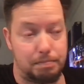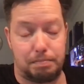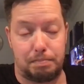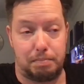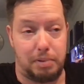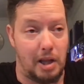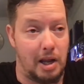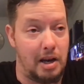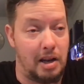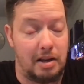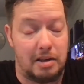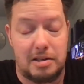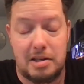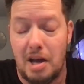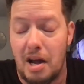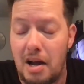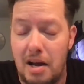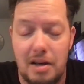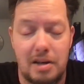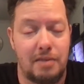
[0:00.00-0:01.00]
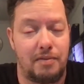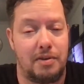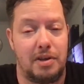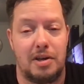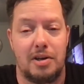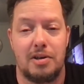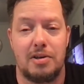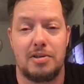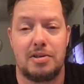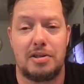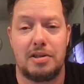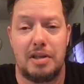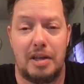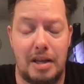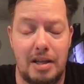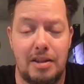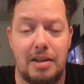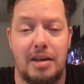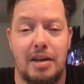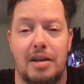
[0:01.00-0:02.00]
Played a ton of years
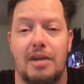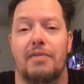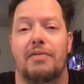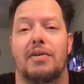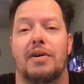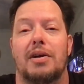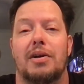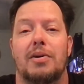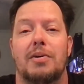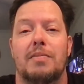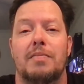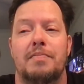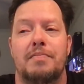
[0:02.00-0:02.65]
in the NFL.